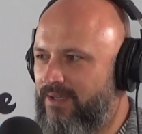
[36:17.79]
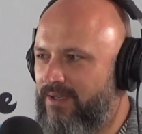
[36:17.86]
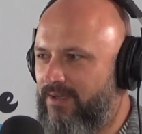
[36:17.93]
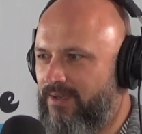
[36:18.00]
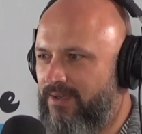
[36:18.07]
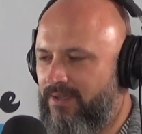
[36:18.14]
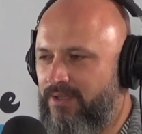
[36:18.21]

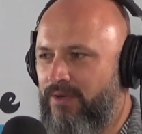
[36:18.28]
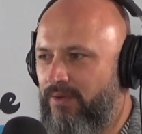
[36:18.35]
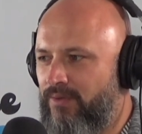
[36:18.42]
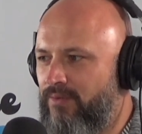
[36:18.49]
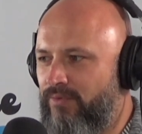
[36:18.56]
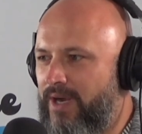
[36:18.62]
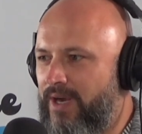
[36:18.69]
You know,
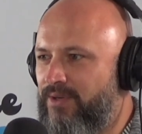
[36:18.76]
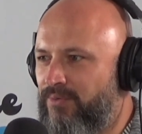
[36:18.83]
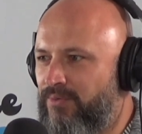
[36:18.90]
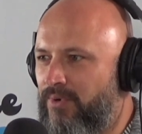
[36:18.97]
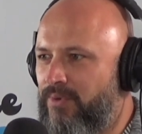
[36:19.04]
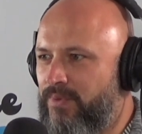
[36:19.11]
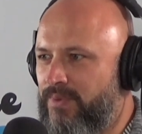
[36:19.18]

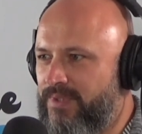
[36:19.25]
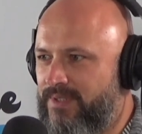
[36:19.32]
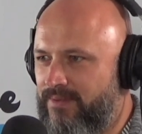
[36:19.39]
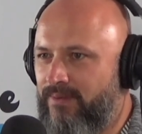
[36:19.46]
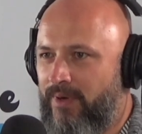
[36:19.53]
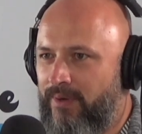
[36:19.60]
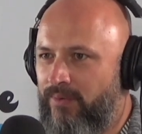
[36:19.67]
Ragnarok was
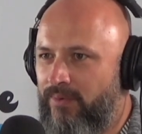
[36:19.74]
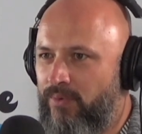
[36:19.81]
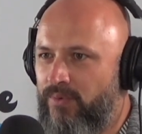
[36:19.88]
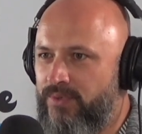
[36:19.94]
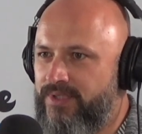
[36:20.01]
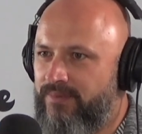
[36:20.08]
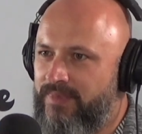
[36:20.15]
like
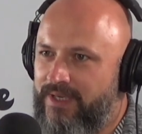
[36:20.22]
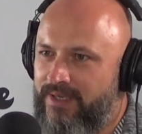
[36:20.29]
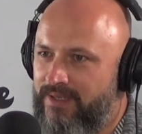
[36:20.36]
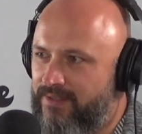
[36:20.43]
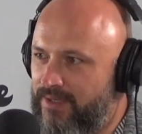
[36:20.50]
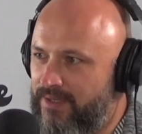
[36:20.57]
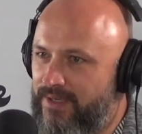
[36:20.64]
awesome. Then he yeah.
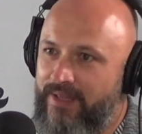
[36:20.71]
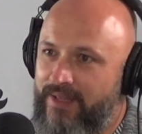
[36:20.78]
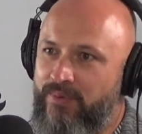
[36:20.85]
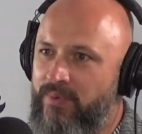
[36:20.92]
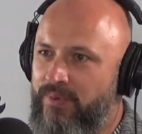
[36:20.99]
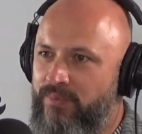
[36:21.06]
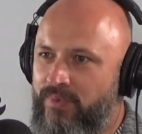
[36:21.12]
did another
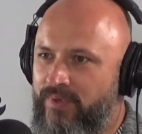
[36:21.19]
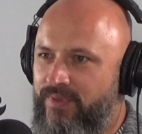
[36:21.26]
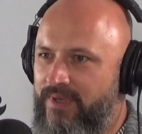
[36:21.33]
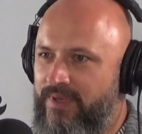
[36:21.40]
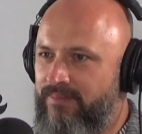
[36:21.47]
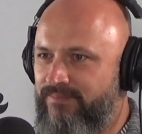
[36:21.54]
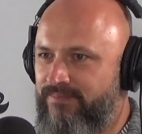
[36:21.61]
one with
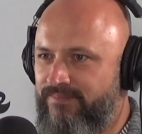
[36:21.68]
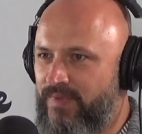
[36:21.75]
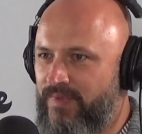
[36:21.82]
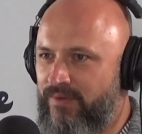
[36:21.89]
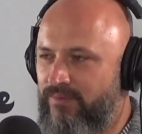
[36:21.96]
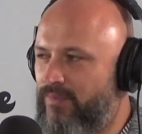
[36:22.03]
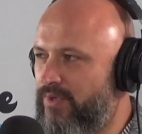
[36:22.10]
um, the
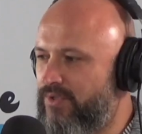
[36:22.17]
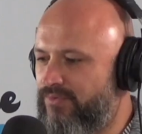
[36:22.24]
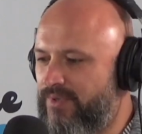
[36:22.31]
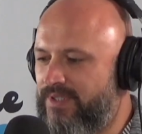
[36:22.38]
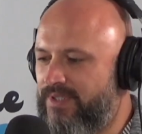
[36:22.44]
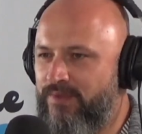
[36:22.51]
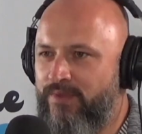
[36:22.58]
most
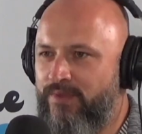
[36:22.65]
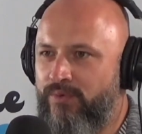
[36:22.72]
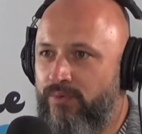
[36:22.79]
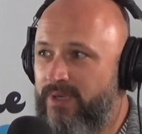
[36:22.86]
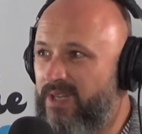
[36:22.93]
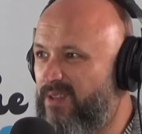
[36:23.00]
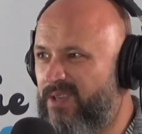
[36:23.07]
recent Thor.
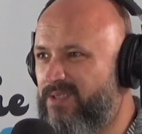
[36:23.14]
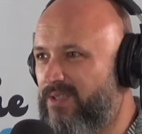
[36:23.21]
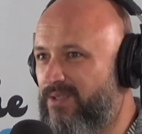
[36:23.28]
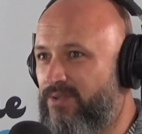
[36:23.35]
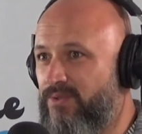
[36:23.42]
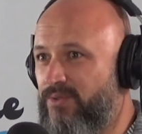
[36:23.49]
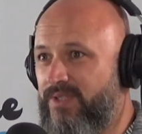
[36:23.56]
He's going to
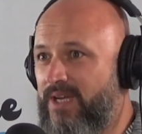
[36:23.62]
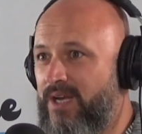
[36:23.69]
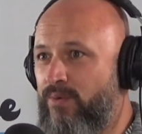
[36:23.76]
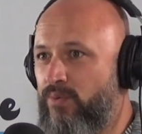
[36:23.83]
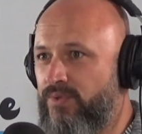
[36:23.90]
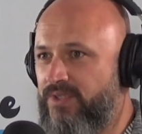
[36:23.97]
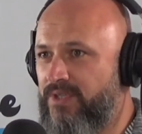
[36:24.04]
do Star
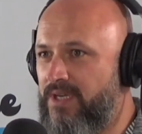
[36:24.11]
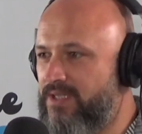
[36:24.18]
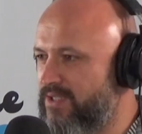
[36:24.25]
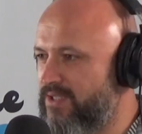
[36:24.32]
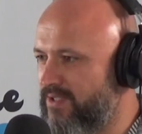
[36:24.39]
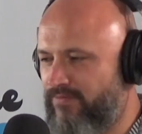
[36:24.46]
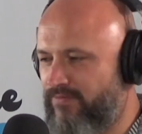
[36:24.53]
Wars, so he's
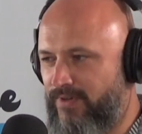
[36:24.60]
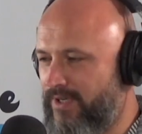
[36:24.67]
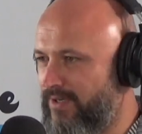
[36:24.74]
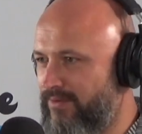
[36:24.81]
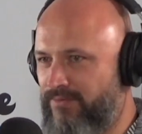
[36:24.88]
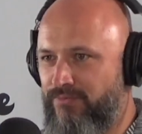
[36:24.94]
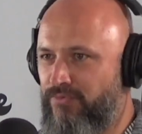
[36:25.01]
just
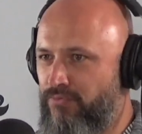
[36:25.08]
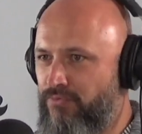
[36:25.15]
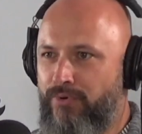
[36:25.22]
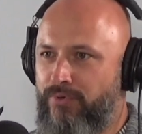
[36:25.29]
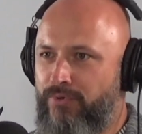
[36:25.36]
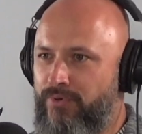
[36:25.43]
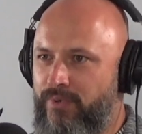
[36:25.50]
fucking real
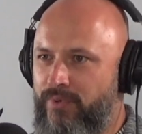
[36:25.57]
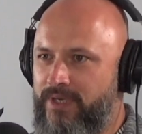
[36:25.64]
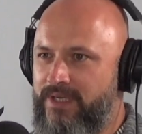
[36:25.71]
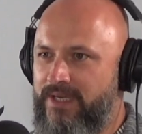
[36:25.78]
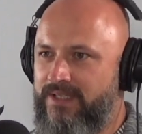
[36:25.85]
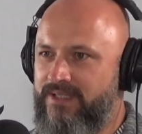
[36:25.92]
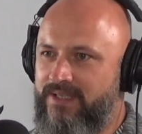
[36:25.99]
good at what he
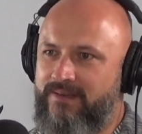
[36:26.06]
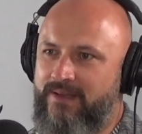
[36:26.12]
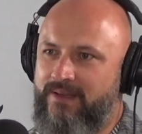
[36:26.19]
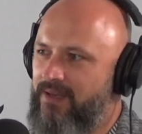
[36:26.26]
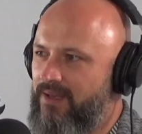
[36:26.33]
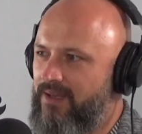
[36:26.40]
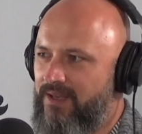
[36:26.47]
does. And
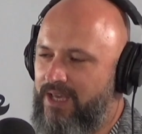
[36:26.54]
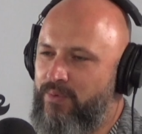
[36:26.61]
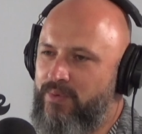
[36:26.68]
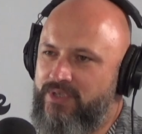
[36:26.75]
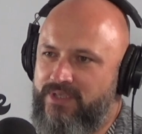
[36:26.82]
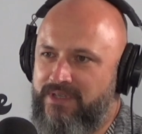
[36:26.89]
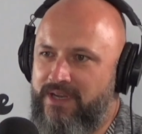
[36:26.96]
Kiwis
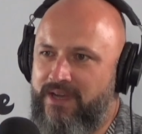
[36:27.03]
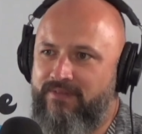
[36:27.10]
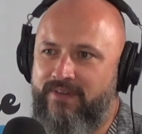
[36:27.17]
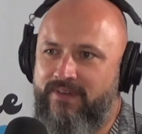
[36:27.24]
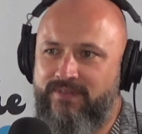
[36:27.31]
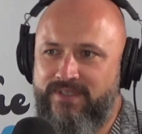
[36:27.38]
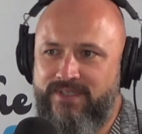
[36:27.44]
just love having
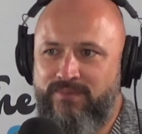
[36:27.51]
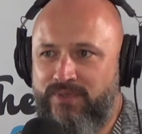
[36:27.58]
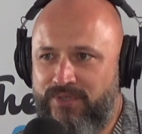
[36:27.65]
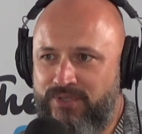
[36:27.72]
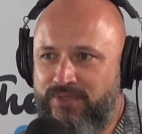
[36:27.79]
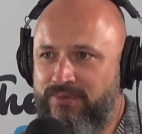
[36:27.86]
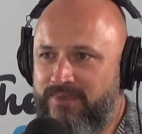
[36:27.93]
someone to
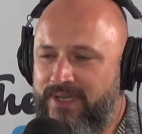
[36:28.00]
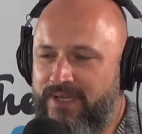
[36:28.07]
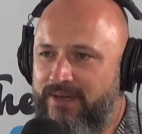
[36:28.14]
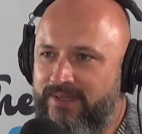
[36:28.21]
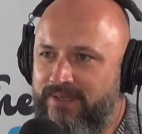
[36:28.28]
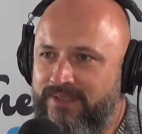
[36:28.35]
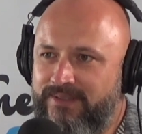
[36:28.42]
shoot down.
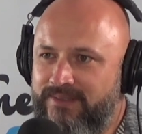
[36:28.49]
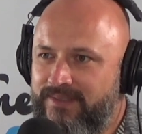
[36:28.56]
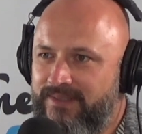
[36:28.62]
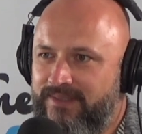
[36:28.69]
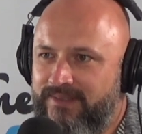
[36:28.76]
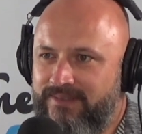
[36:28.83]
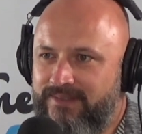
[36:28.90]
Yeah,
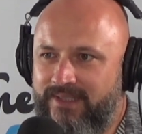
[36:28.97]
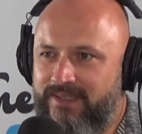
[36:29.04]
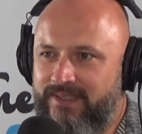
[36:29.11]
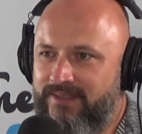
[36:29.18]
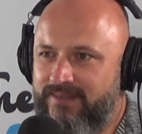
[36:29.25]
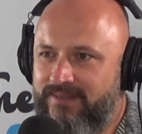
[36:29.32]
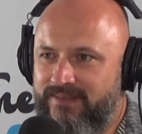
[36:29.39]
yeah, it's easy, eh?